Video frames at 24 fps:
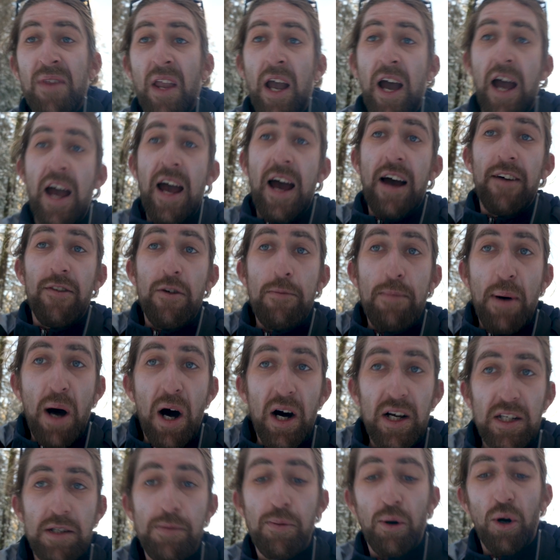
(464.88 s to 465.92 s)
I have a
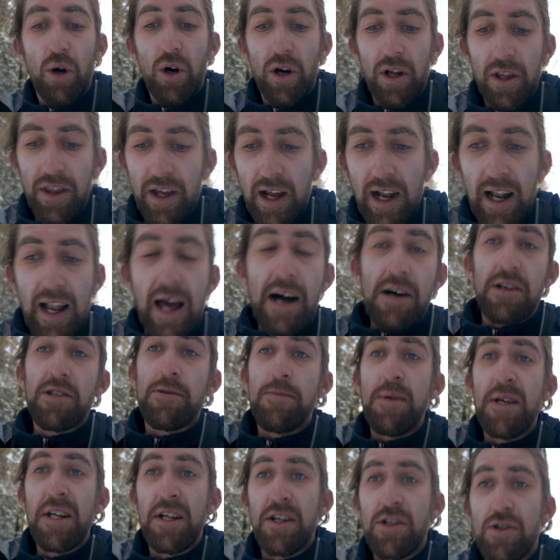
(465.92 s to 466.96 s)
passport that
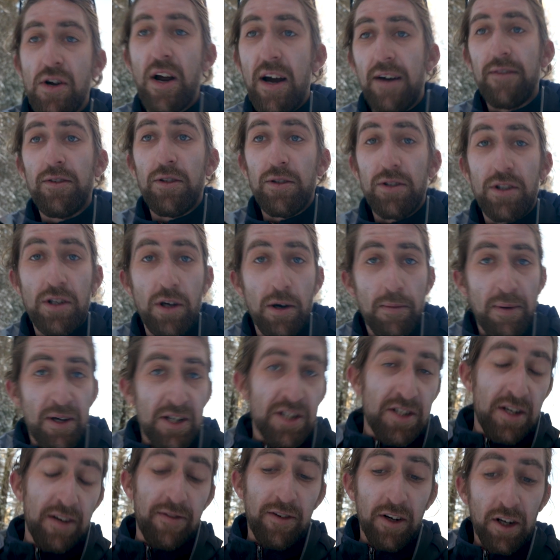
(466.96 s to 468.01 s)
allows me to travel to a
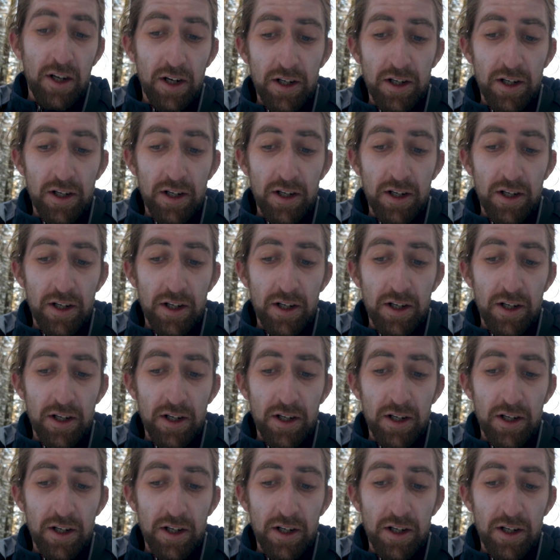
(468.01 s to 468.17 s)
bunch of different